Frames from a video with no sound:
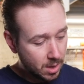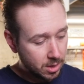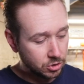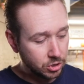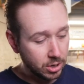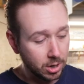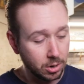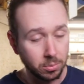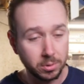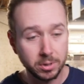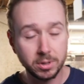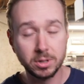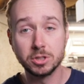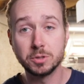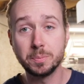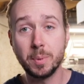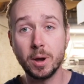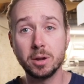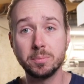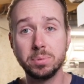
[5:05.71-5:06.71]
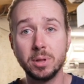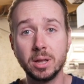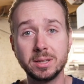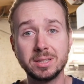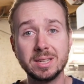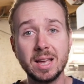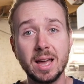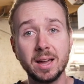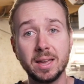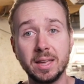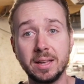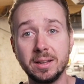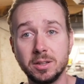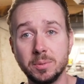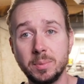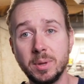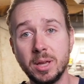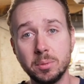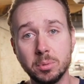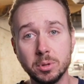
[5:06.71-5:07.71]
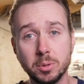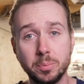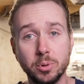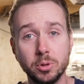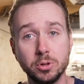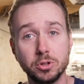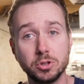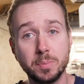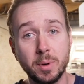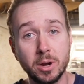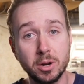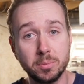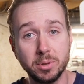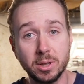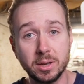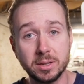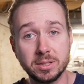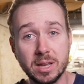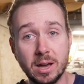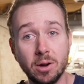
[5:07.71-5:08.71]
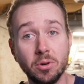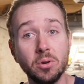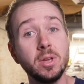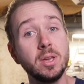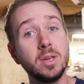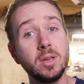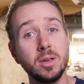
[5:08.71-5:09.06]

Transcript: So spark plug socket to be able to pull your spark plugs out.